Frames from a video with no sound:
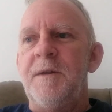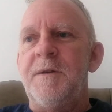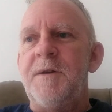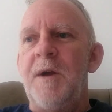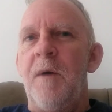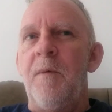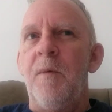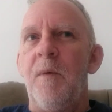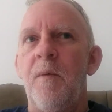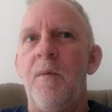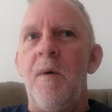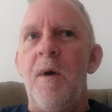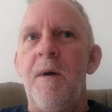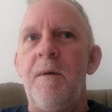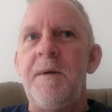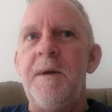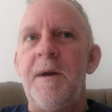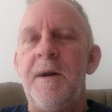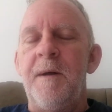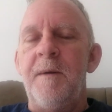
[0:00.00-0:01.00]
So we're
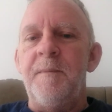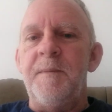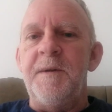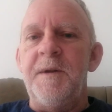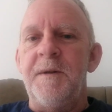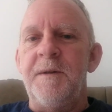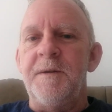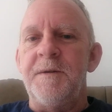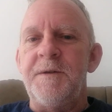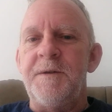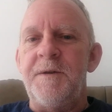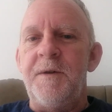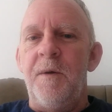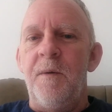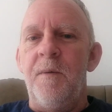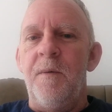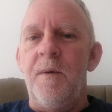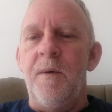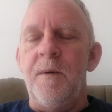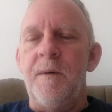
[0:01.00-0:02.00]
walking up to the
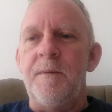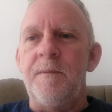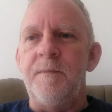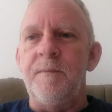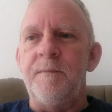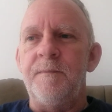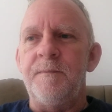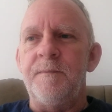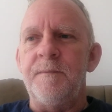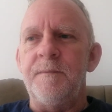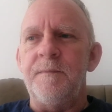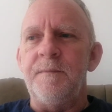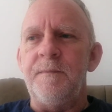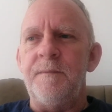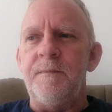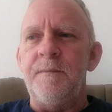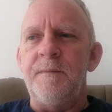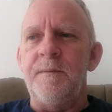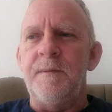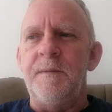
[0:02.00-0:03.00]
store,
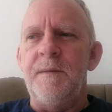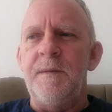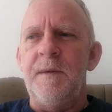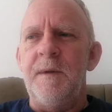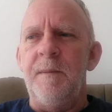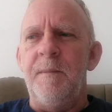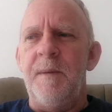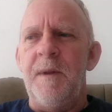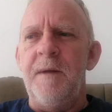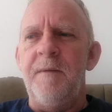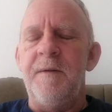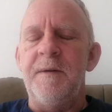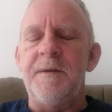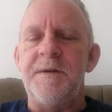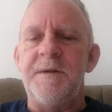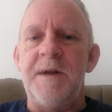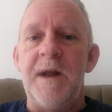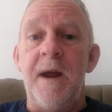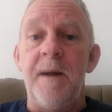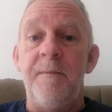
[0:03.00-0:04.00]
I believe it
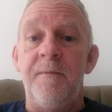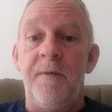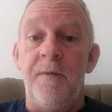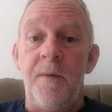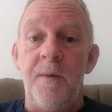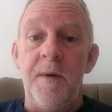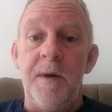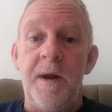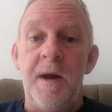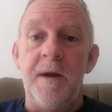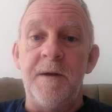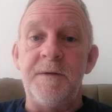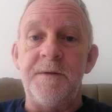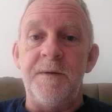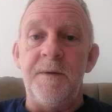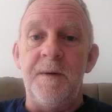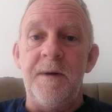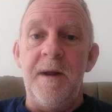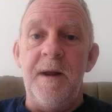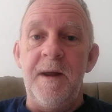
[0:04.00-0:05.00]
was day before
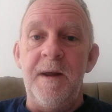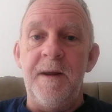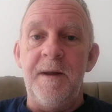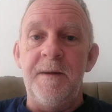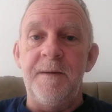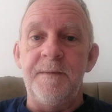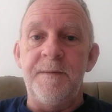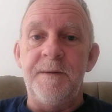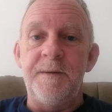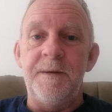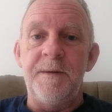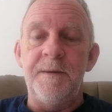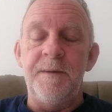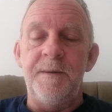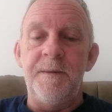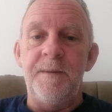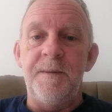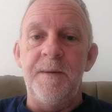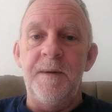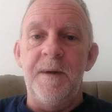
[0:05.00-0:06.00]
yesterday,
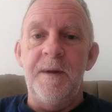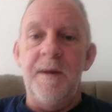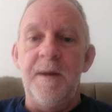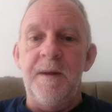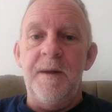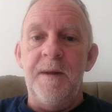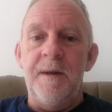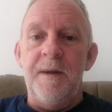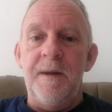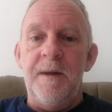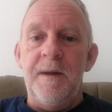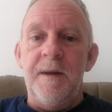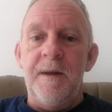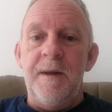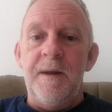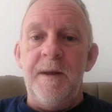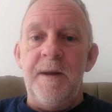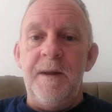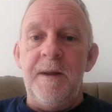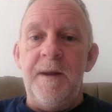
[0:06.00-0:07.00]
to
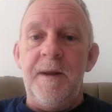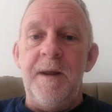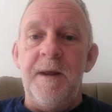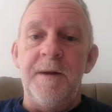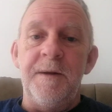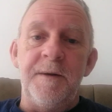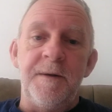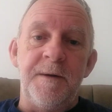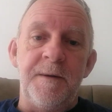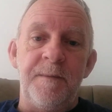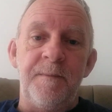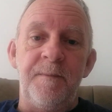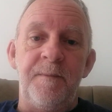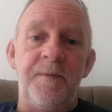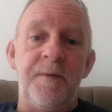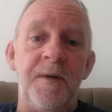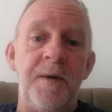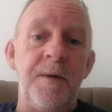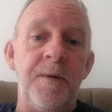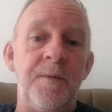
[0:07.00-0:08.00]
get the
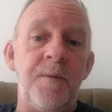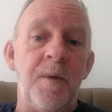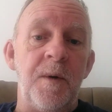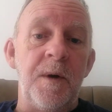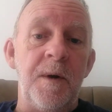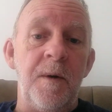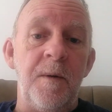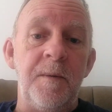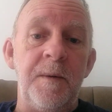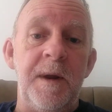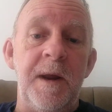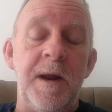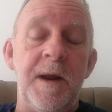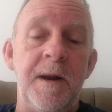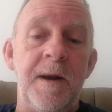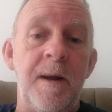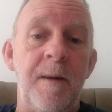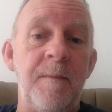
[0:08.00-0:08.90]
food we're going to get.